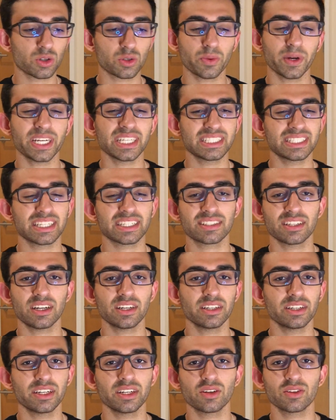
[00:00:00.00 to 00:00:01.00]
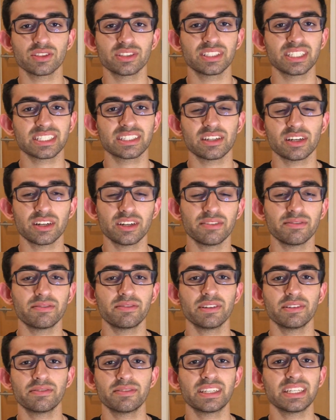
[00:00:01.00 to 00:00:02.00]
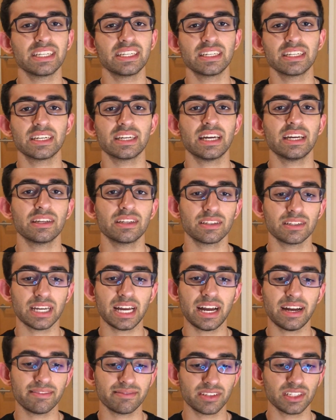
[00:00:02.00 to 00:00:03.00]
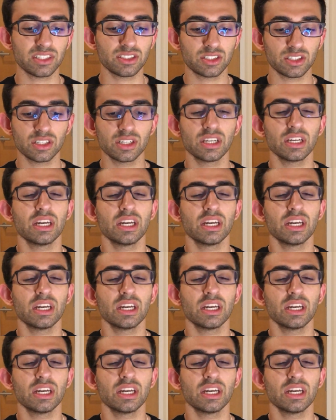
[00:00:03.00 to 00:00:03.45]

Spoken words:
2,600 or 650 average